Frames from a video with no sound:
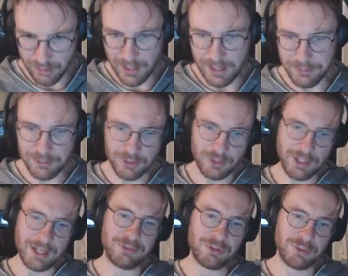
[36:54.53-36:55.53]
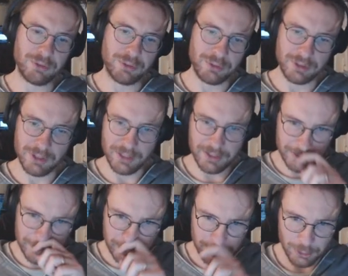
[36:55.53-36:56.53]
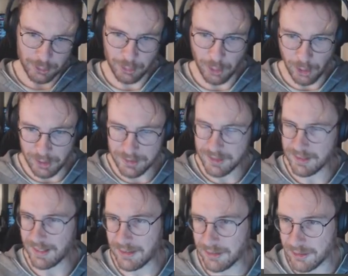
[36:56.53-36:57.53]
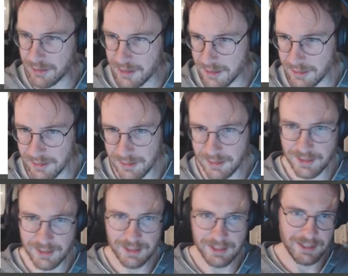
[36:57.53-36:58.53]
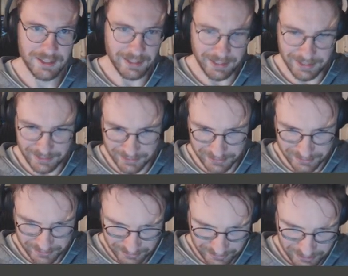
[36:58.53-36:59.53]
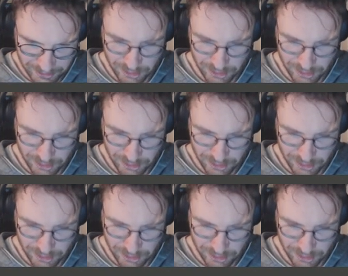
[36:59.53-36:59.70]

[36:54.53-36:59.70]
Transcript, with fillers: you have to, you have to adhere to all the standards, and that that